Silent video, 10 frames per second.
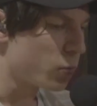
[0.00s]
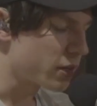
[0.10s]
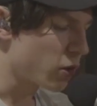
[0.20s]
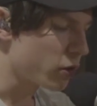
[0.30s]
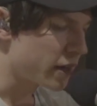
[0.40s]
with
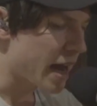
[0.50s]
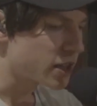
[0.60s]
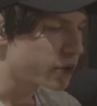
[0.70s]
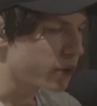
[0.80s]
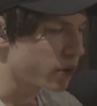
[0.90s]
the whole
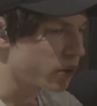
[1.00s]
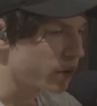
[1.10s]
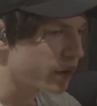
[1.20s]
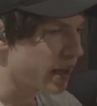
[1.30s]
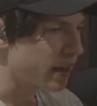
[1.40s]
Nashville
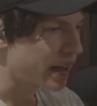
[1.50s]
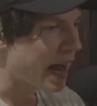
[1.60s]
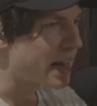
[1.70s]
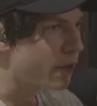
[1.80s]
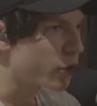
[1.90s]
thing, like
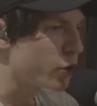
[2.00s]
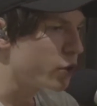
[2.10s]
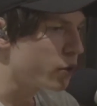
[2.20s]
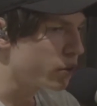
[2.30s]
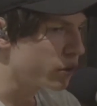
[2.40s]
I didn't
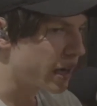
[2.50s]
know